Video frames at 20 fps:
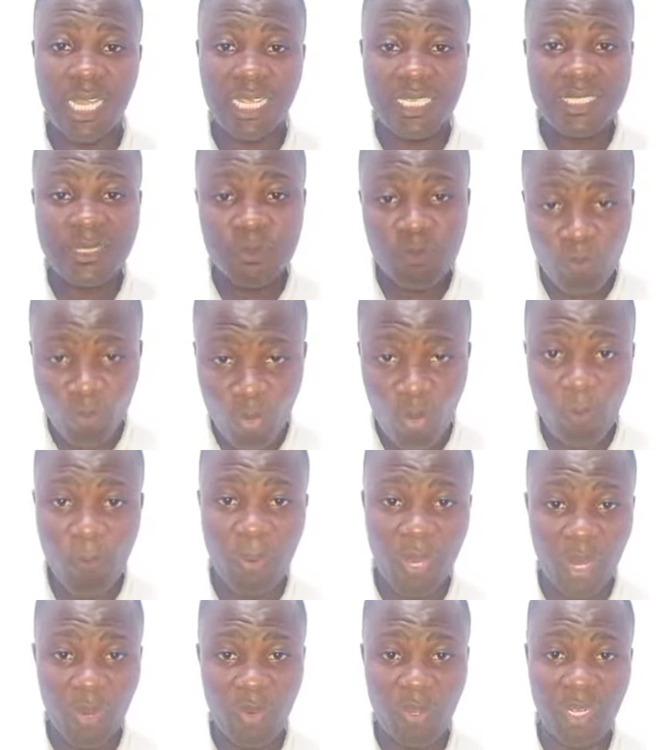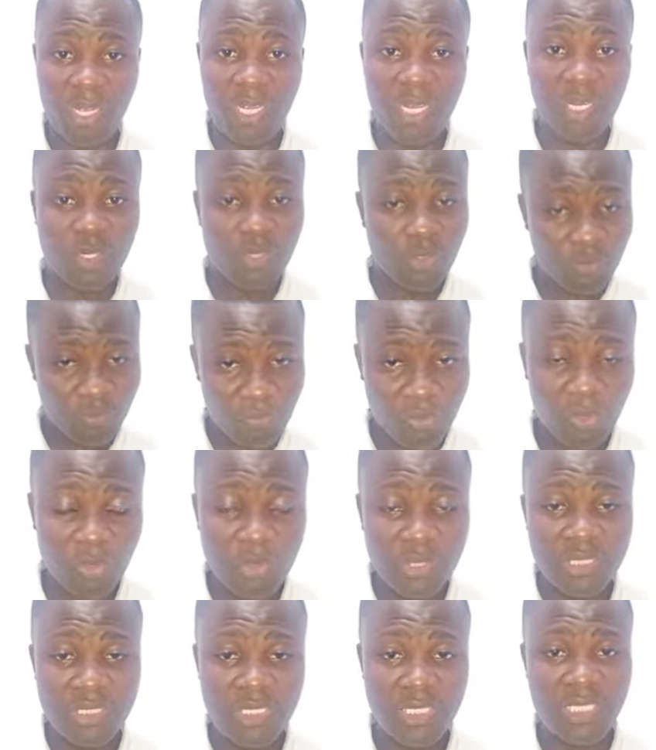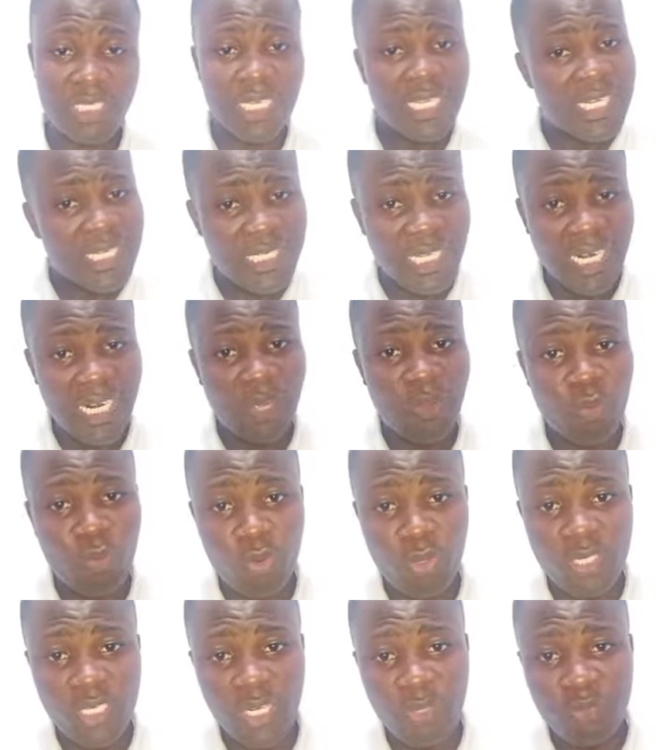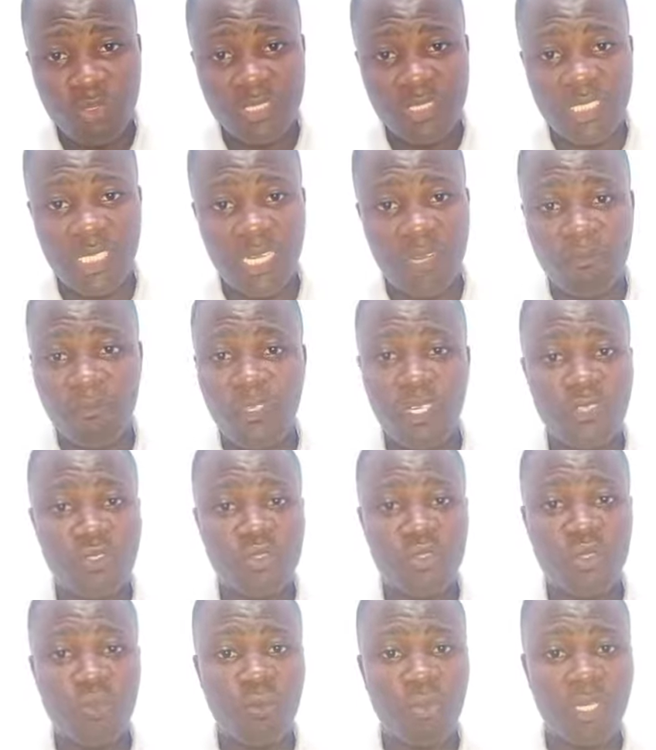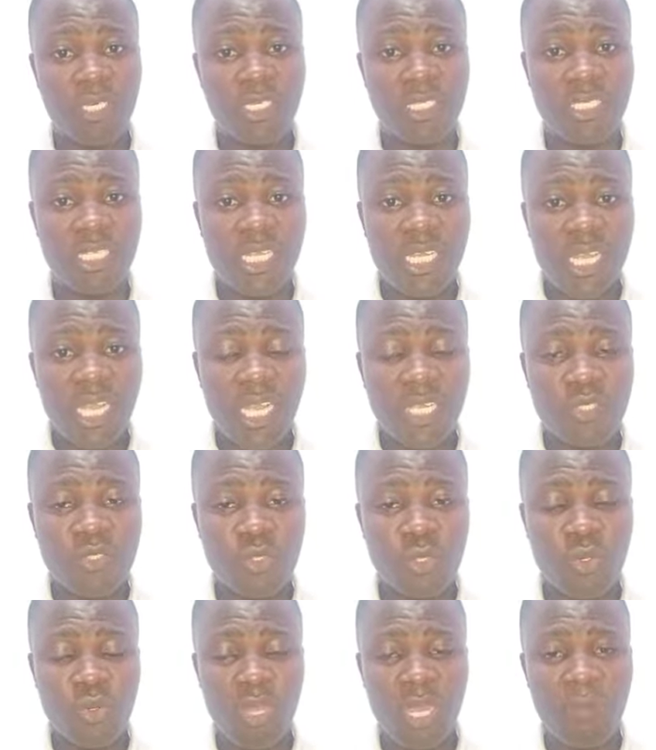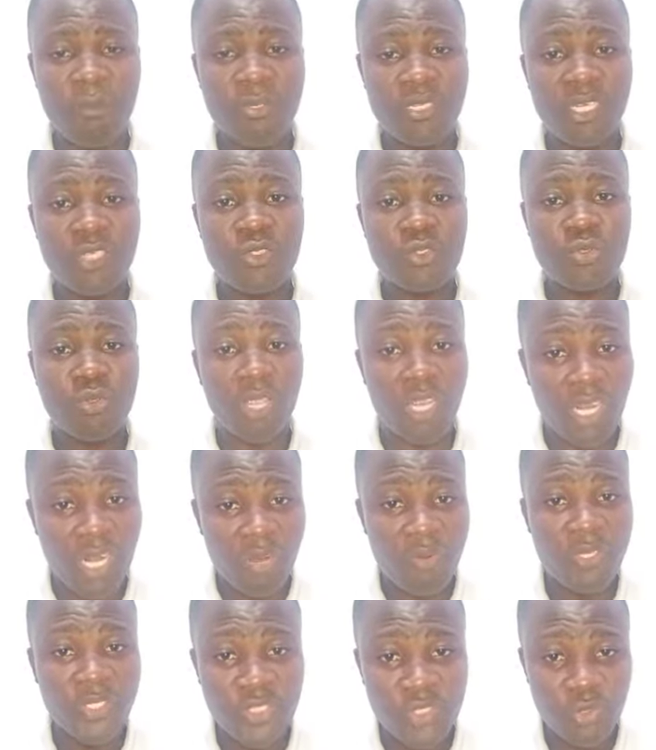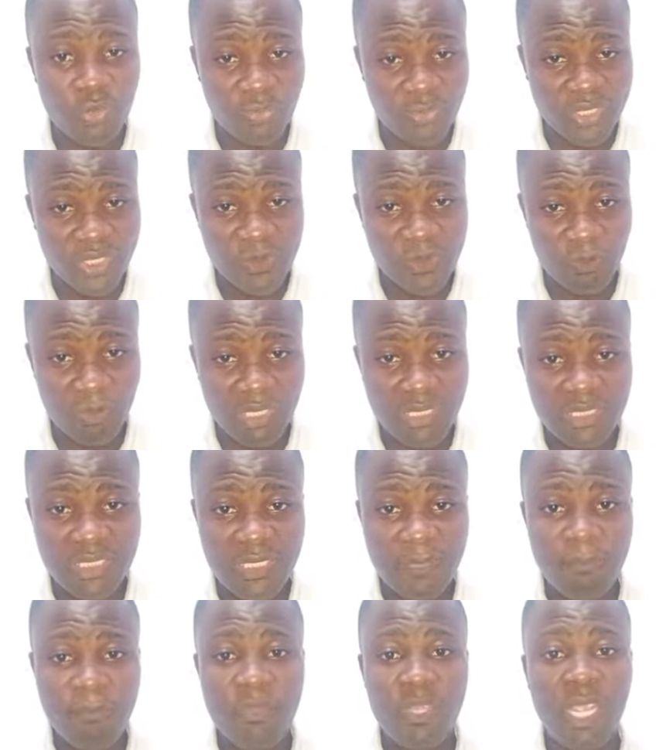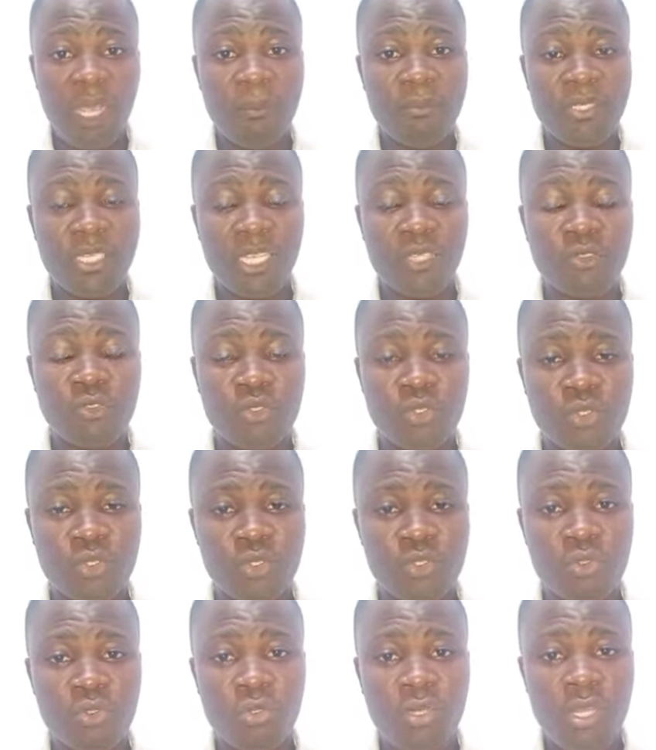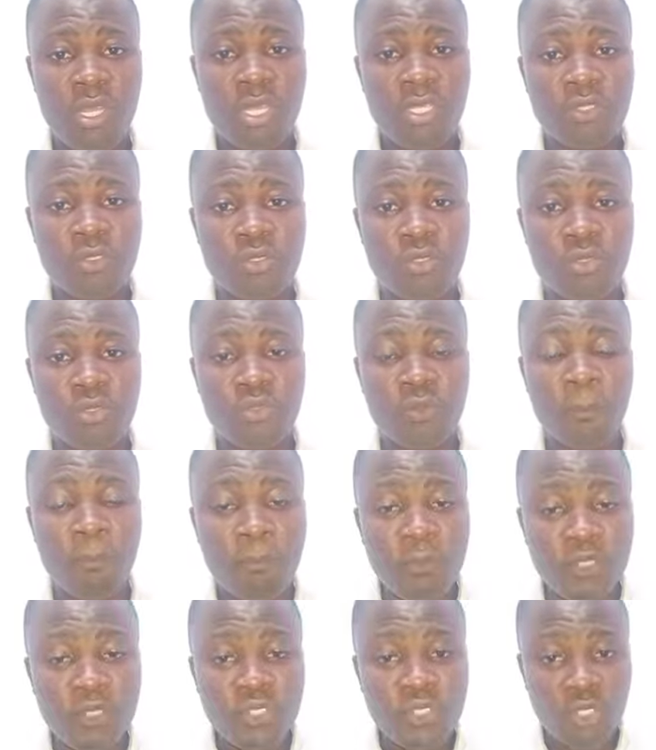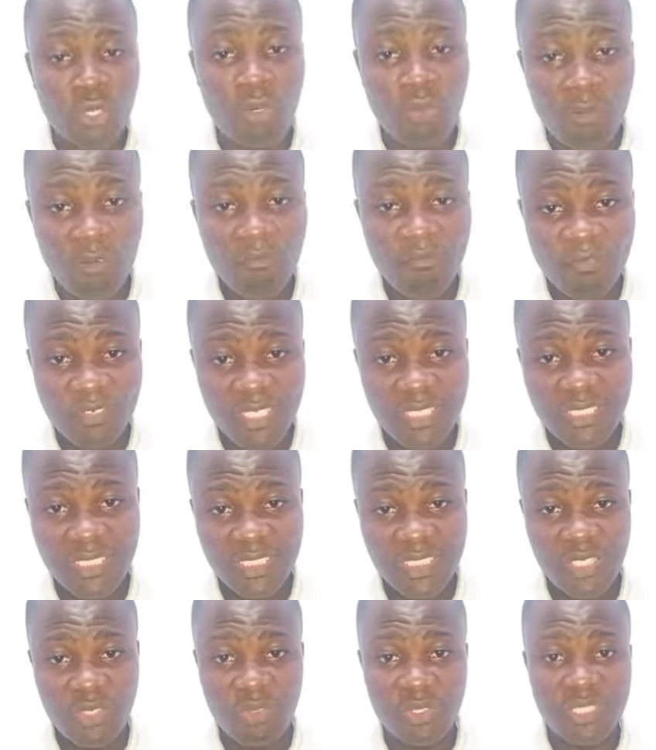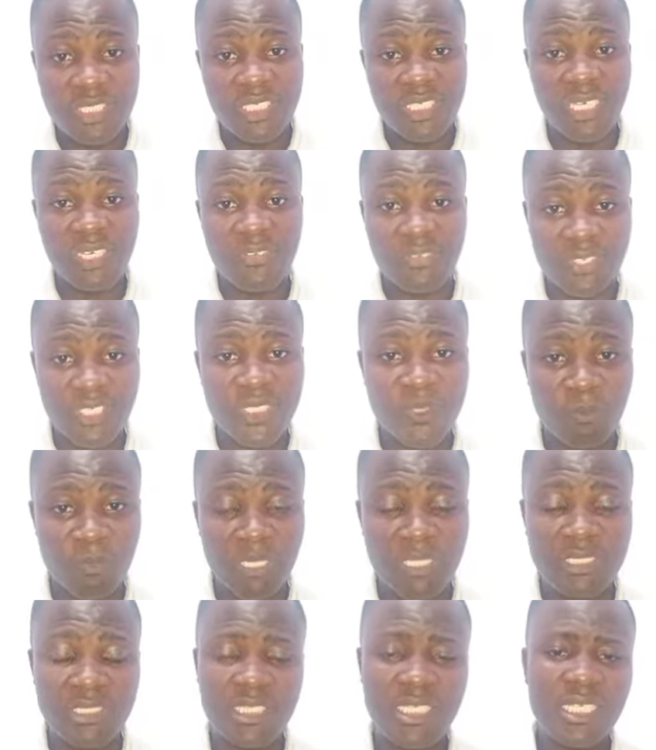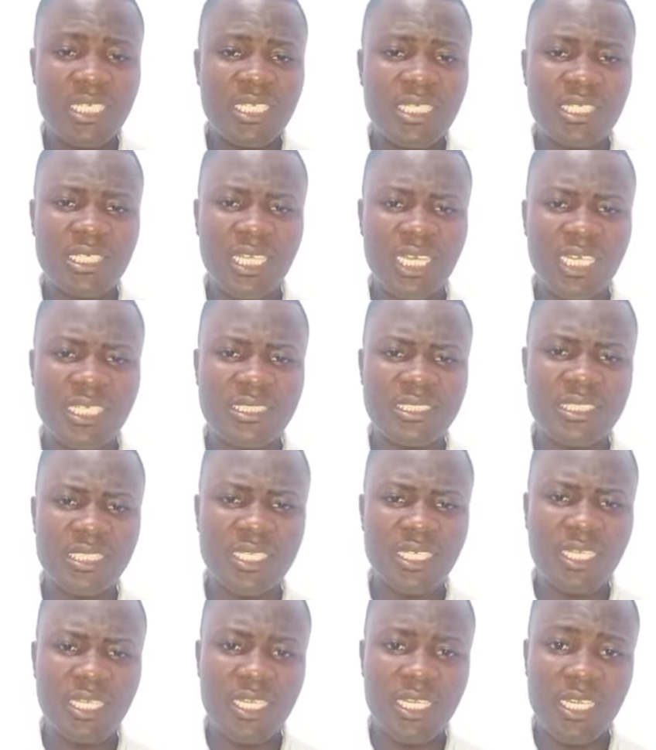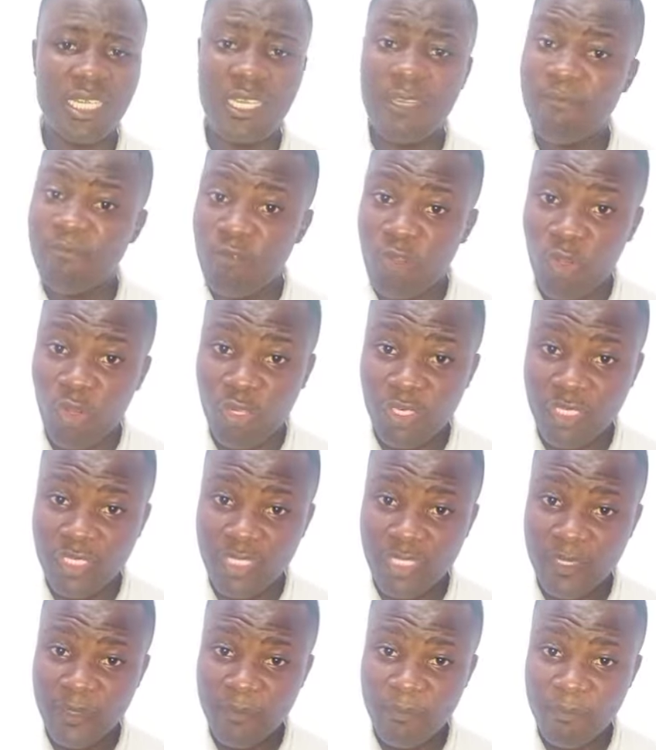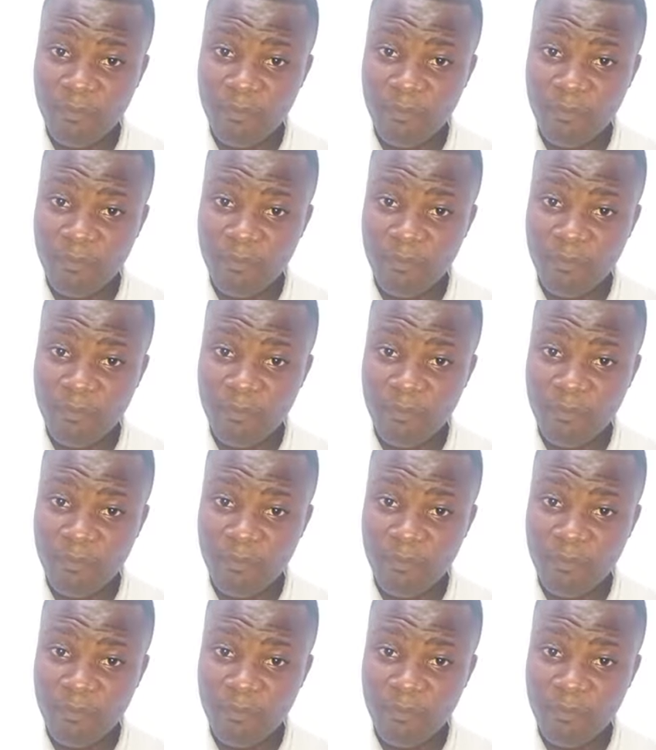has more power and authority than our God that we serve? There's nobody. And so I'm here to encourage you this month. I'm here to boost your confidence as a Christian this month, that if God